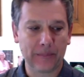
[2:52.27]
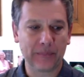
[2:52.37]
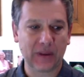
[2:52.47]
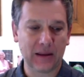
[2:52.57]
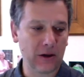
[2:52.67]

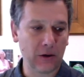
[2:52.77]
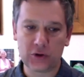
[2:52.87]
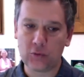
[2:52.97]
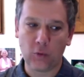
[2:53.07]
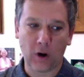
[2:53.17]
um,
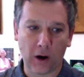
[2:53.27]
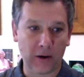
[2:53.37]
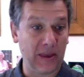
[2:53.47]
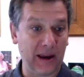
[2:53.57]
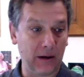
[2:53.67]
and those
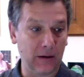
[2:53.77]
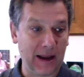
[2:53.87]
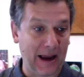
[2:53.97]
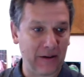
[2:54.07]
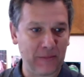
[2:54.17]
are
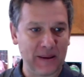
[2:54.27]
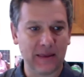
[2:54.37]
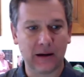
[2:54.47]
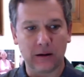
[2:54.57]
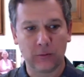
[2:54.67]
there and
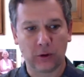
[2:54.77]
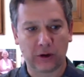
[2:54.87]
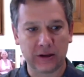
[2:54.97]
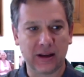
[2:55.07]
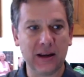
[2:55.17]
have been there
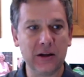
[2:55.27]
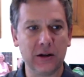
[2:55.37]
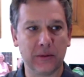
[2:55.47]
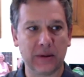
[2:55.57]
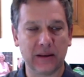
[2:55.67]
and will
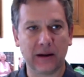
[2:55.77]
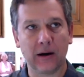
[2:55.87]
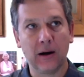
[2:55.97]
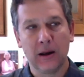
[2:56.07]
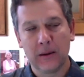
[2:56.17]
continue to be
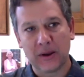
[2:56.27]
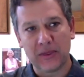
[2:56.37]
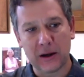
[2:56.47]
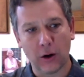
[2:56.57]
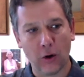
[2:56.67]
there.
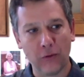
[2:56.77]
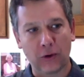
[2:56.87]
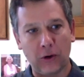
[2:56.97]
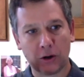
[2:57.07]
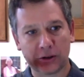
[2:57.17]
But the
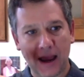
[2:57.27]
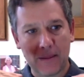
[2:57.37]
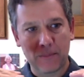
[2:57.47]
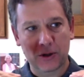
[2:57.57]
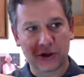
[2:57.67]

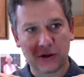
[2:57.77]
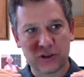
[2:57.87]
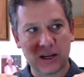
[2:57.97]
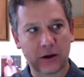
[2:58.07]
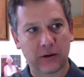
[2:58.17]
overall
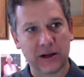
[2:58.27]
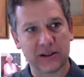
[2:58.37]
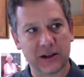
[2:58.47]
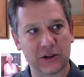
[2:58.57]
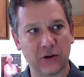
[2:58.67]
temperature is
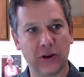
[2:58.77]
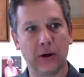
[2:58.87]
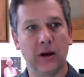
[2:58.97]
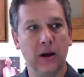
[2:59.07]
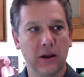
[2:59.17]
increasing.
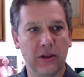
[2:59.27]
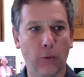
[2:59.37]
So the,